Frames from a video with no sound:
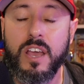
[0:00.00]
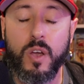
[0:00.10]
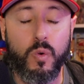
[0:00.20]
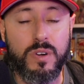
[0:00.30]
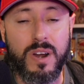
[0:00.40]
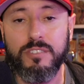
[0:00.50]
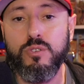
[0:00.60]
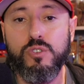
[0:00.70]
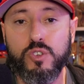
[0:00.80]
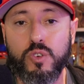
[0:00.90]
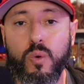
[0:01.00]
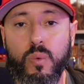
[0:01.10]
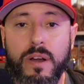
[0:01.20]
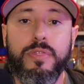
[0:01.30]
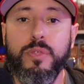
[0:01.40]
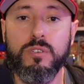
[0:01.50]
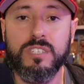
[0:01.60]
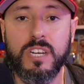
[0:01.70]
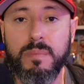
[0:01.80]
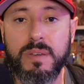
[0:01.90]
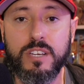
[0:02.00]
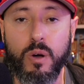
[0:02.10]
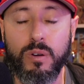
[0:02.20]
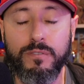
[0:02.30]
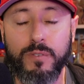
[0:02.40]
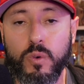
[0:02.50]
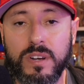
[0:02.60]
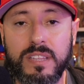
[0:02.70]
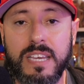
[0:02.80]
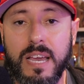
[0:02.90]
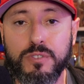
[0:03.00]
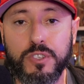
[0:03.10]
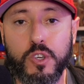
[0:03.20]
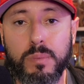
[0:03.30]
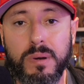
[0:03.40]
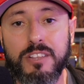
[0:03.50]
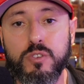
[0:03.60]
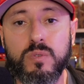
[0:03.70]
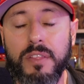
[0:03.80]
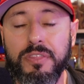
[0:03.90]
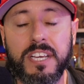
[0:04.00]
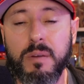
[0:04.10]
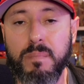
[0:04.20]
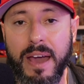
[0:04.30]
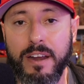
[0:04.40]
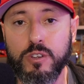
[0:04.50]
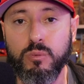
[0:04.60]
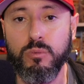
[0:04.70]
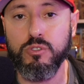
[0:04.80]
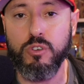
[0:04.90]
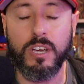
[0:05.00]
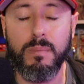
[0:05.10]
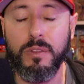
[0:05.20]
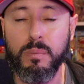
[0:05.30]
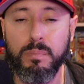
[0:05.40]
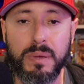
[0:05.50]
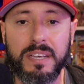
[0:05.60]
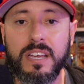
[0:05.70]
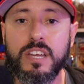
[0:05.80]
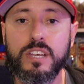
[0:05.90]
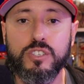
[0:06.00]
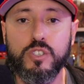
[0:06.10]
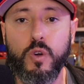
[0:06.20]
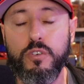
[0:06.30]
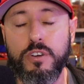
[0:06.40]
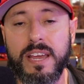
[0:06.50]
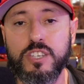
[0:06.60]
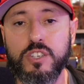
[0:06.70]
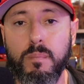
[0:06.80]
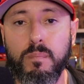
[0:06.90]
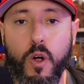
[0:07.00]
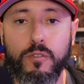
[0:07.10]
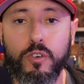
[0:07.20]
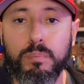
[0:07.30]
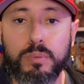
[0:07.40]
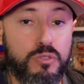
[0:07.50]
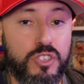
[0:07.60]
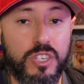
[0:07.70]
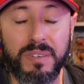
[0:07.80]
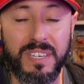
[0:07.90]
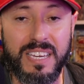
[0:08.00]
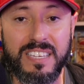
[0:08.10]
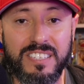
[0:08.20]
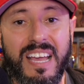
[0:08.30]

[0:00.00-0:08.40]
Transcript: We're not too sure where Thor is going to be going forward in the MCU, but I do not think it matters when we're talking about the big Silver Age Marvel blue chip keys.